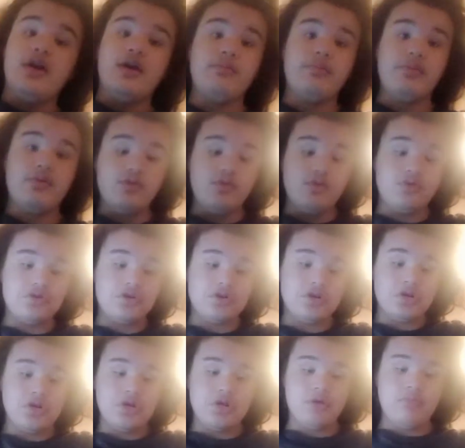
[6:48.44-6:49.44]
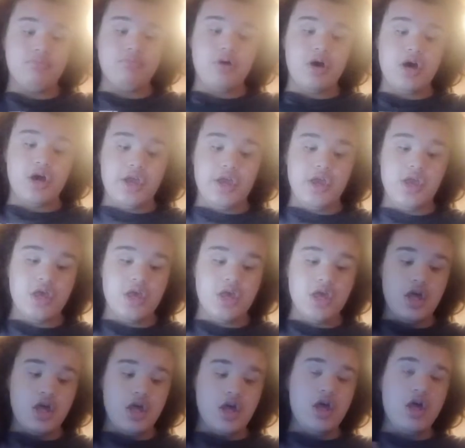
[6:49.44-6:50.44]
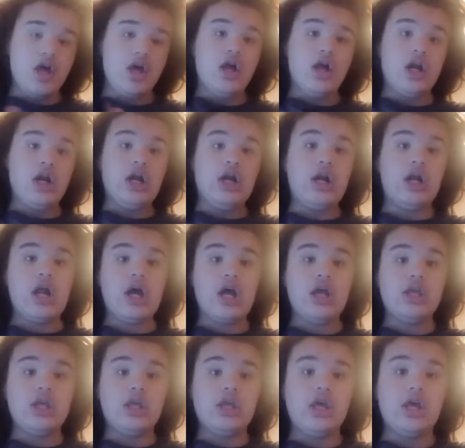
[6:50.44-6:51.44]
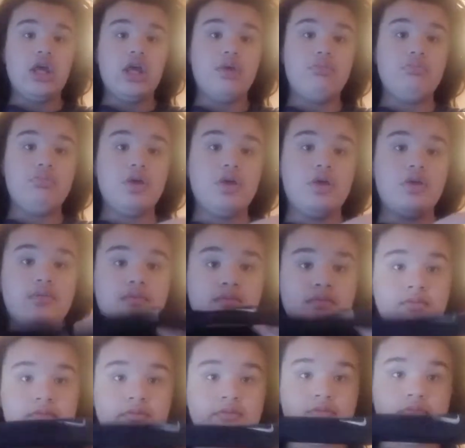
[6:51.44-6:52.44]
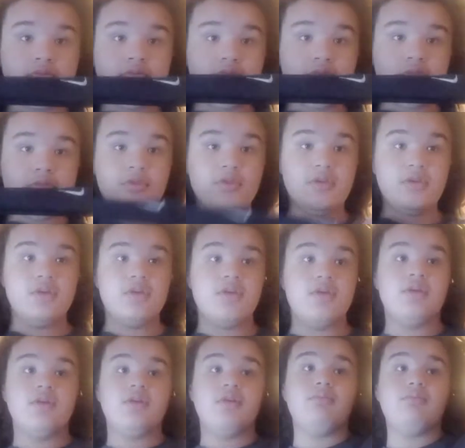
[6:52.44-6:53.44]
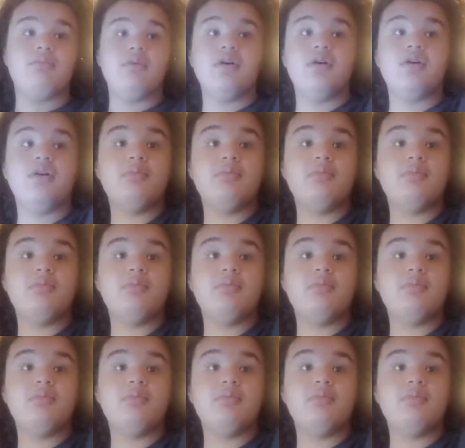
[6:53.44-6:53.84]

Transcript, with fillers: and put on my Nike headband. But,